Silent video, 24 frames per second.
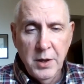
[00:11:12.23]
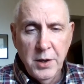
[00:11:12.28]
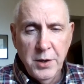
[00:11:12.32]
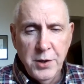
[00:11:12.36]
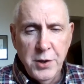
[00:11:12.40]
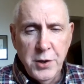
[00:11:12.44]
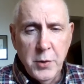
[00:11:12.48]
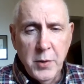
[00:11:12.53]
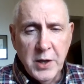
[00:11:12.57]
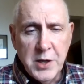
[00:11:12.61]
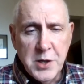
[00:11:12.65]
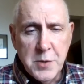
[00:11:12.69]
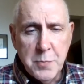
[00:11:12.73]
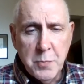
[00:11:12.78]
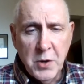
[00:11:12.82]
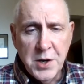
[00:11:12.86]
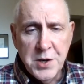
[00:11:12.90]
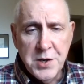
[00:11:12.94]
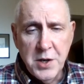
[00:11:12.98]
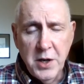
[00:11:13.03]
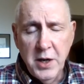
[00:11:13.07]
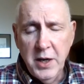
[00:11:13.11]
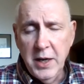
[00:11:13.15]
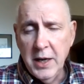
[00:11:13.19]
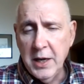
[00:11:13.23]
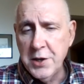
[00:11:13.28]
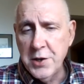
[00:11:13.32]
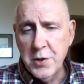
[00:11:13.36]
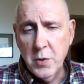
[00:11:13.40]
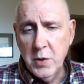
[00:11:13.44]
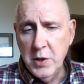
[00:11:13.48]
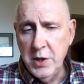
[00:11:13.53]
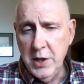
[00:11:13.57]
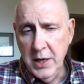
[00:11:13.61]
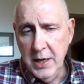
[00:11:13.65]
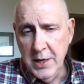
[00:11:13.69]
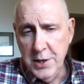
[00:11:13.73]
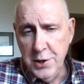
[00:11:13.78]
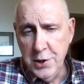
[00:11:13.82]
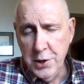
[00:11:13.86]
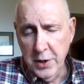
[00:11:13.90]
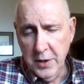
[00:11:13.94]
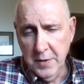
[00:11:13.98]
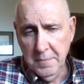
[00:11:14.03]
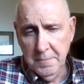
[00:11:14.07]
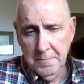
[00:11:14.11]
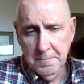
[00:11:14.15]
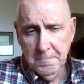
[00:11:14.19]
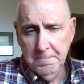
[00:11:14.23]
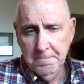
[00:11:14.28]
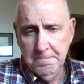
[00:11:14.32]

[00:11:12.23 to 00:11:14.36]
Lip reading: to express an exhortation.